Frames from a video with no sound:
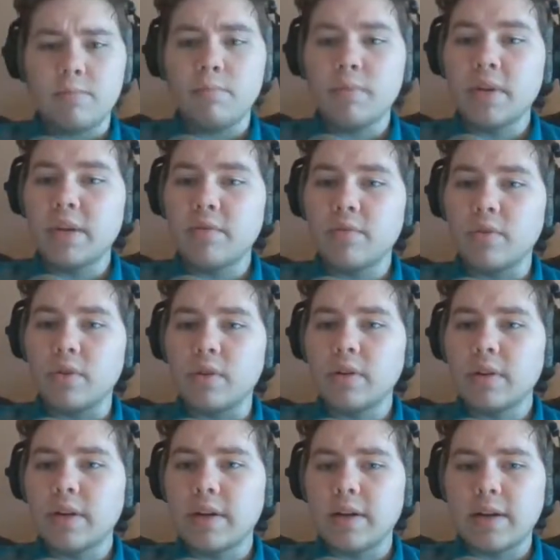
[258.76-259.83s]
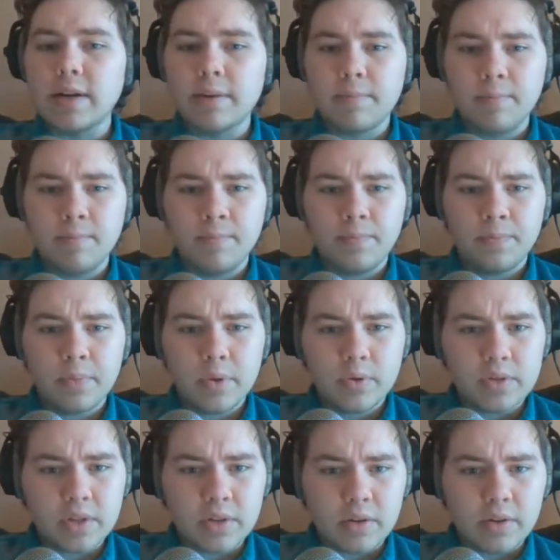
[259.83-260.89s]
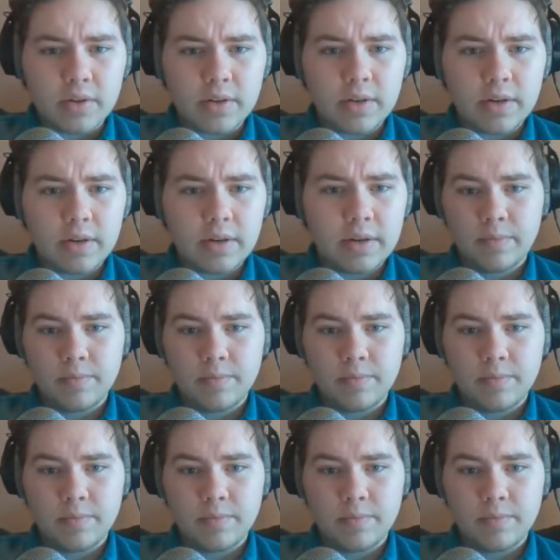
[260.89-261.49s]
medieval, what's it called here?